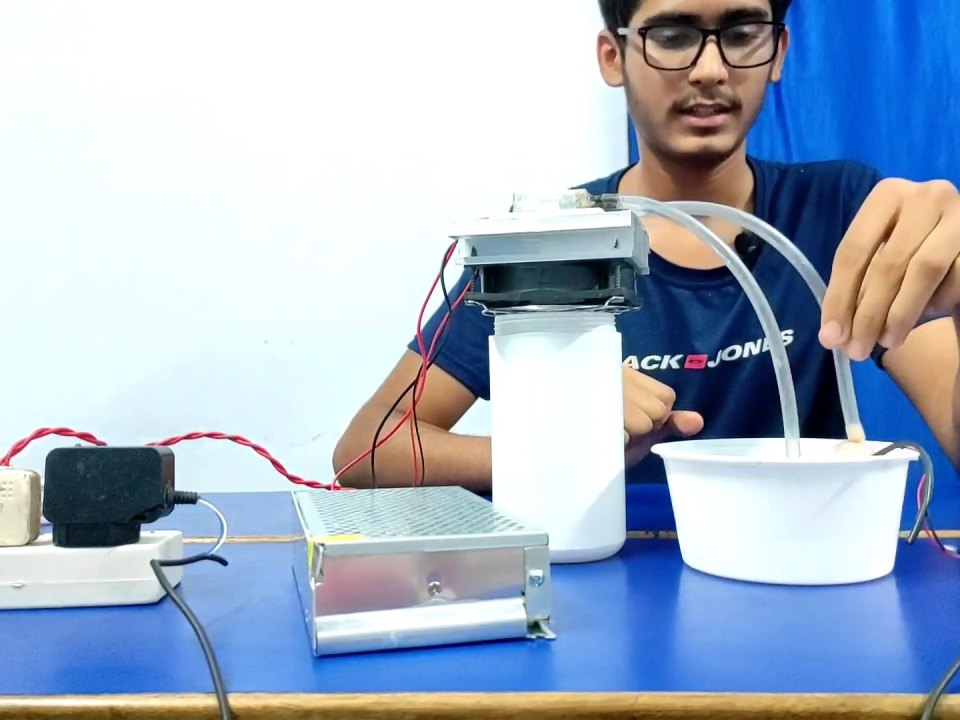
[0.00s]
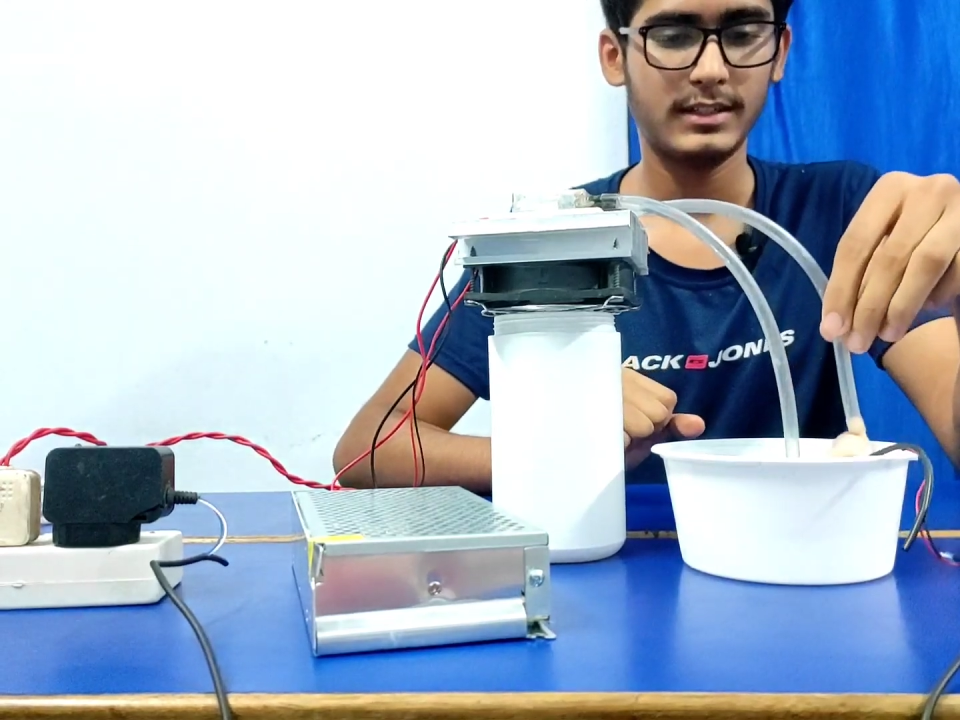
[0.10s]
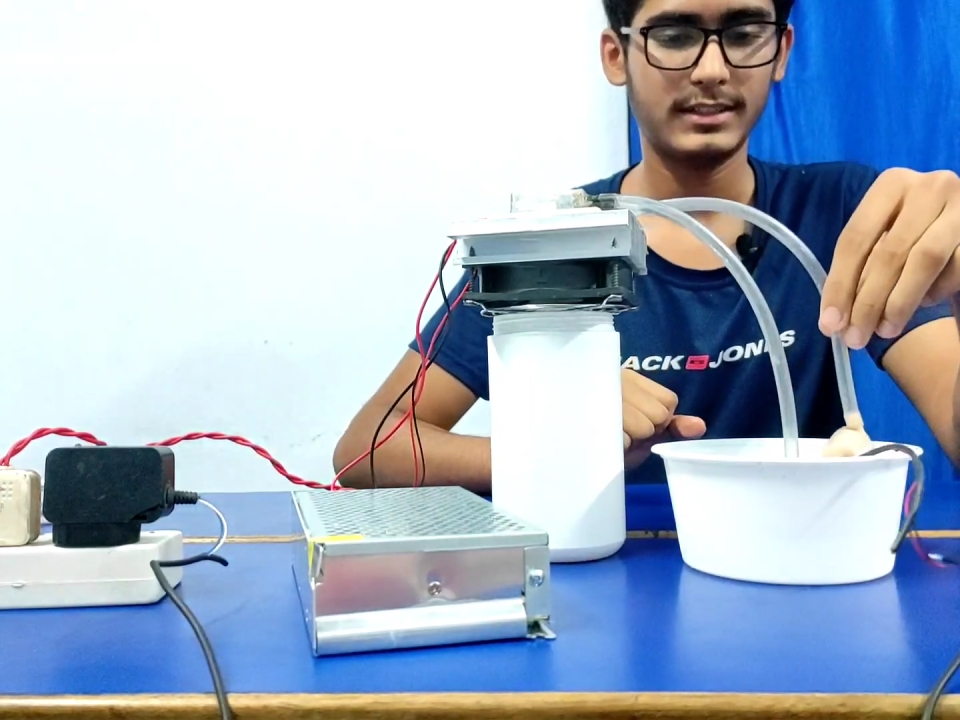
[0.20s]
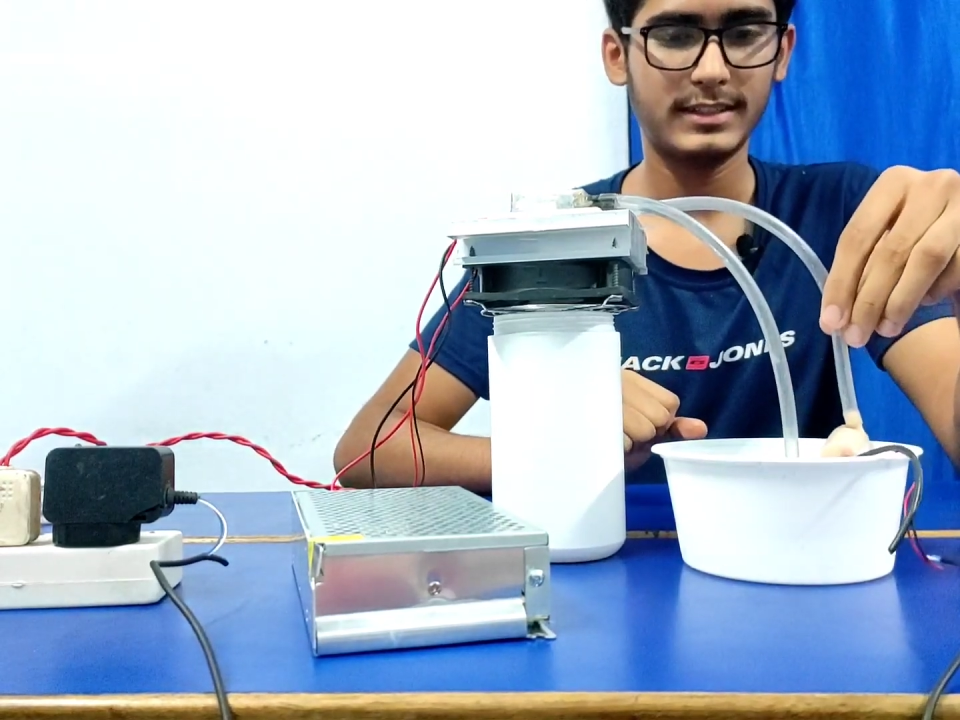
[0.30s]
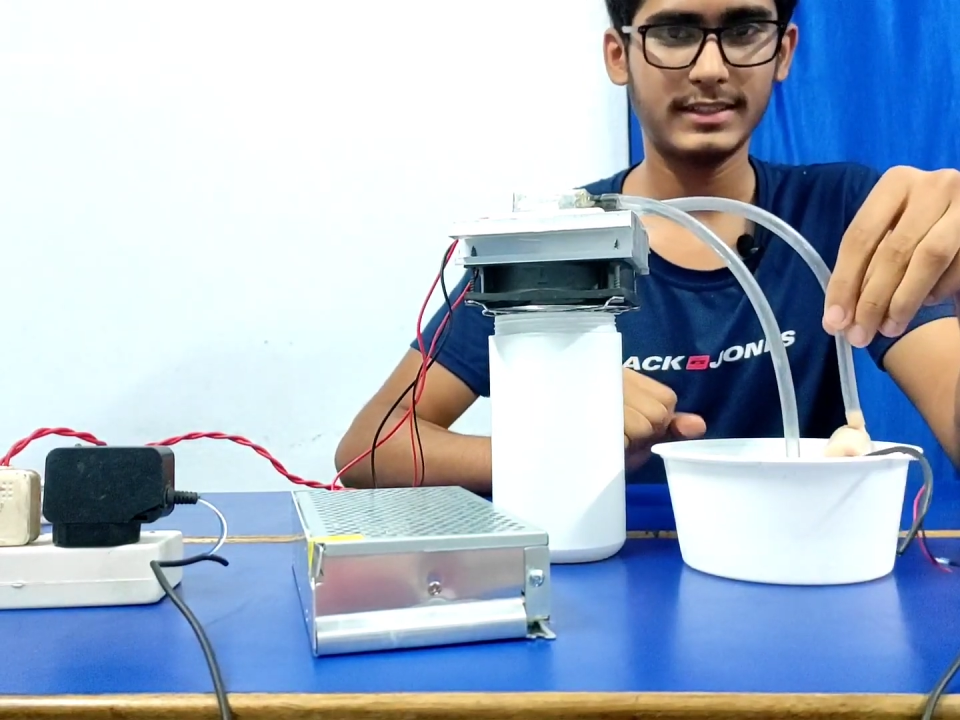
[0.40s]

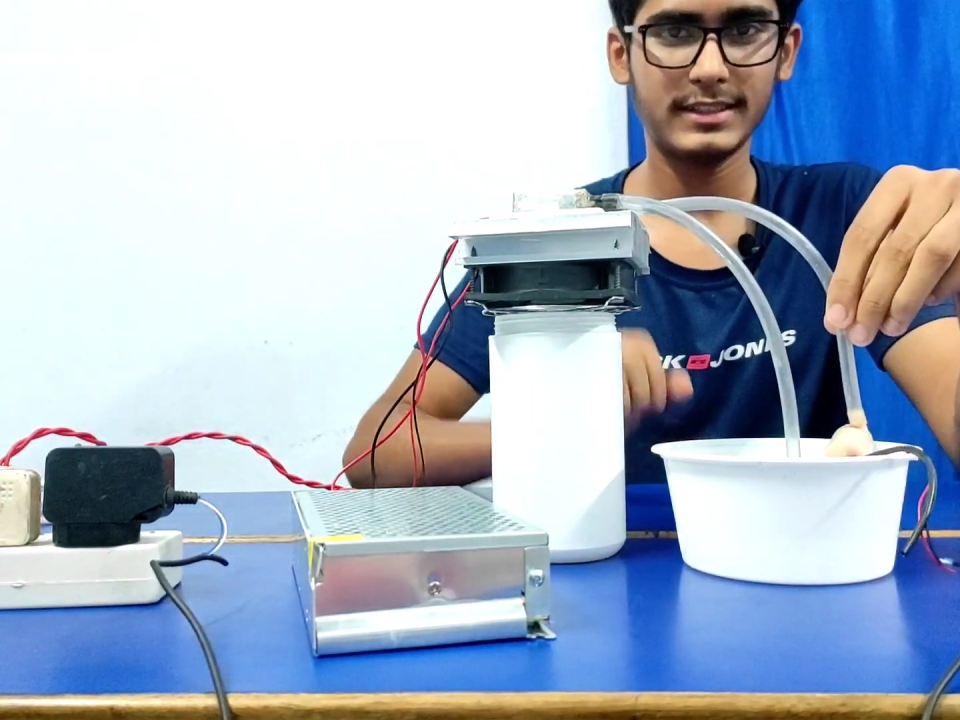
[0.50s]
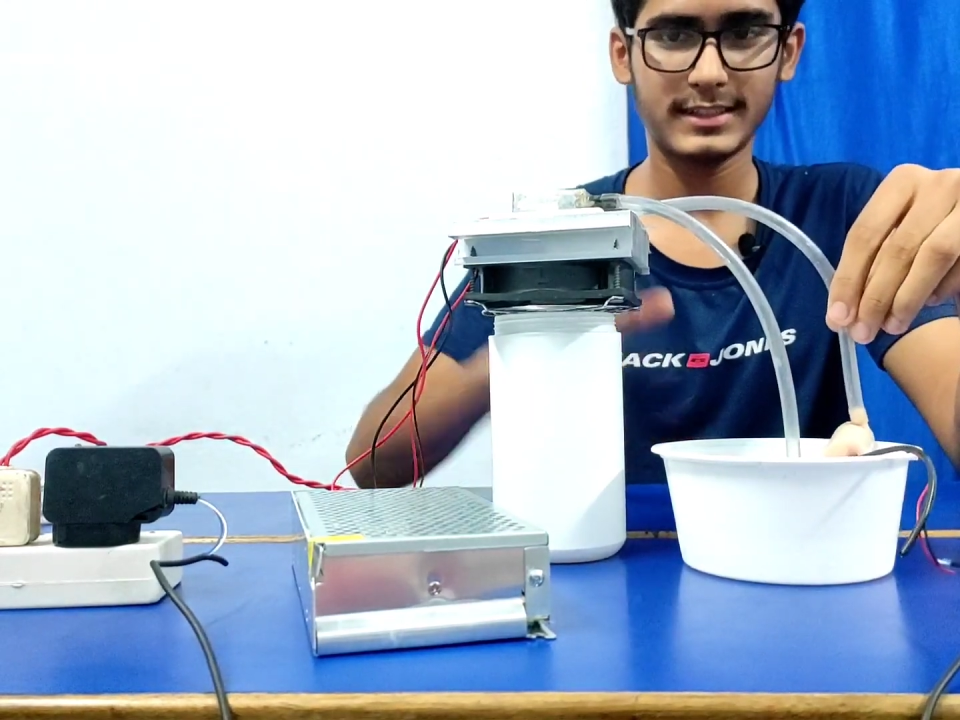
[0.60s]
This is a